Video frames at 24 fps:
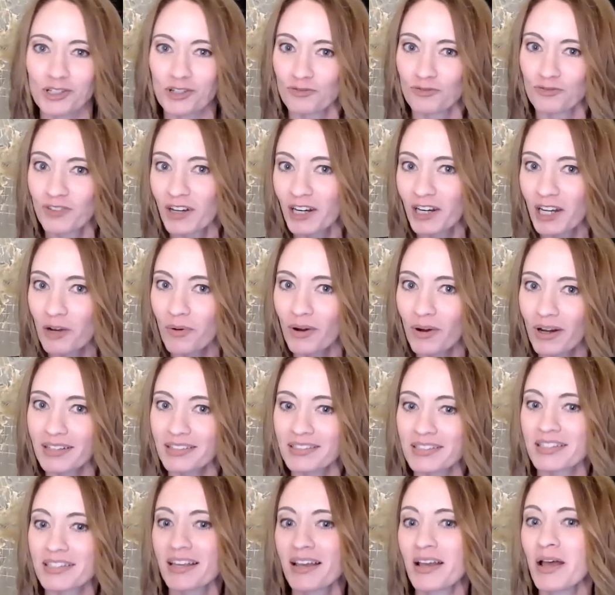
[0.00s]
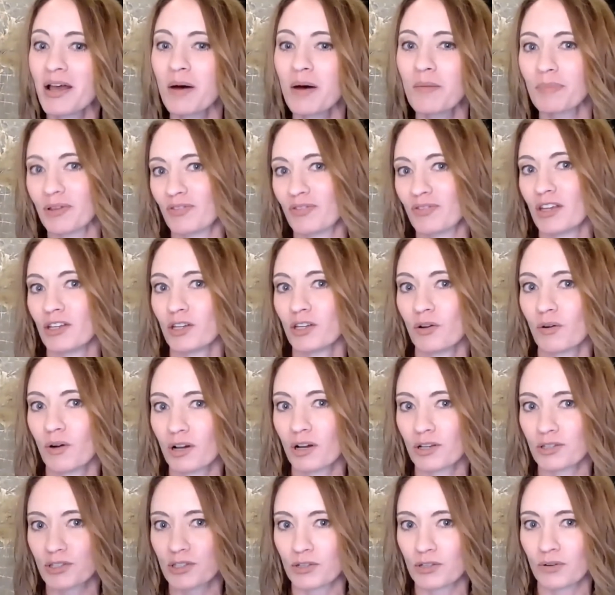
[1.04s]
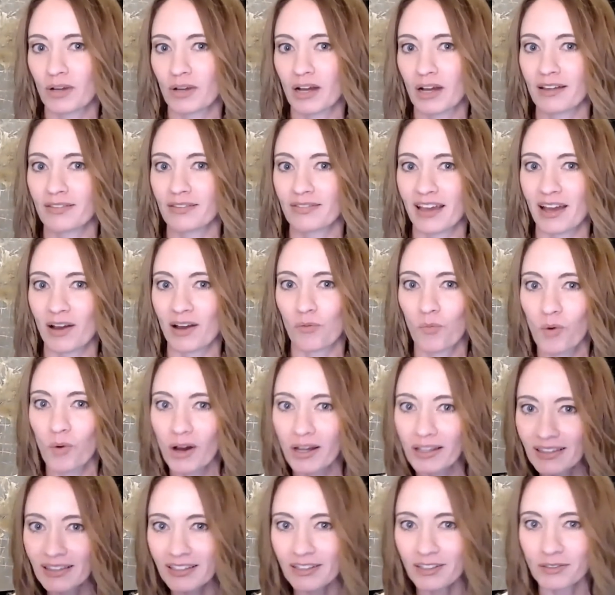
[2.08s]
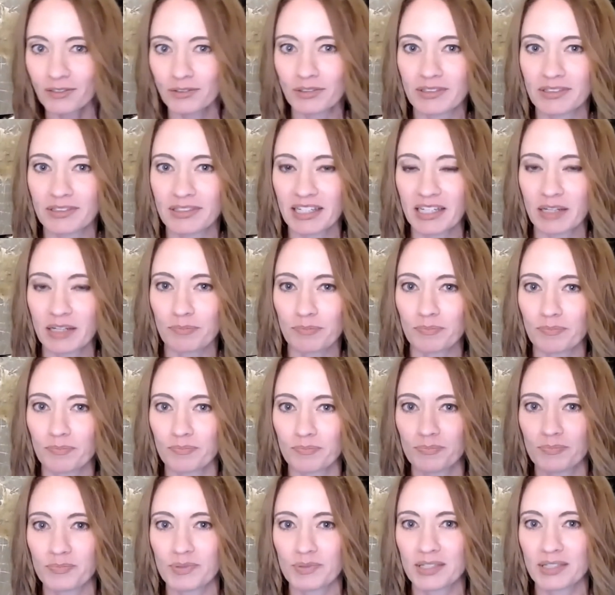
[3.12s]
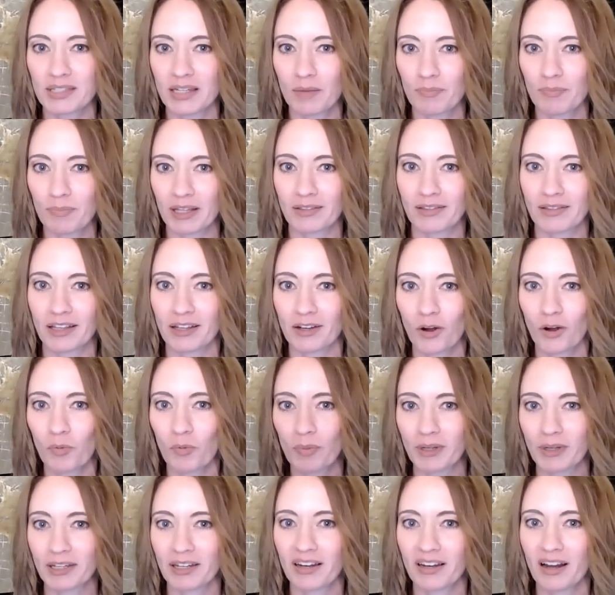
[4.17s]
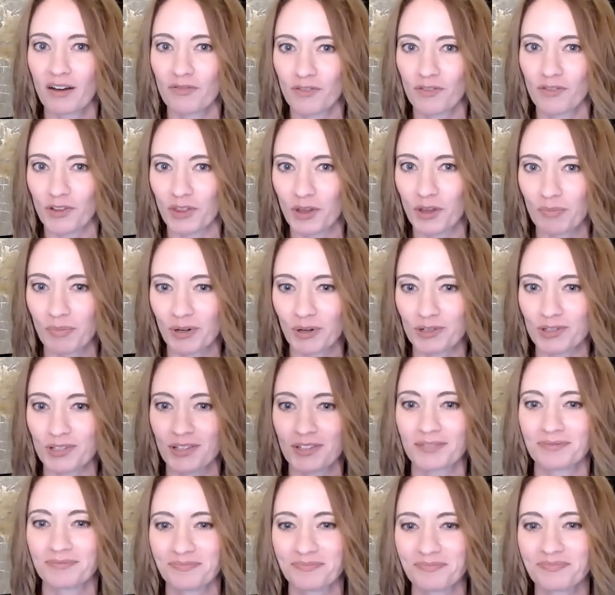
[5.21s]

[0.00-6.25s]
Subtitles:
of funny ones, but then you also got that one little deep snippet that opened it up for the person.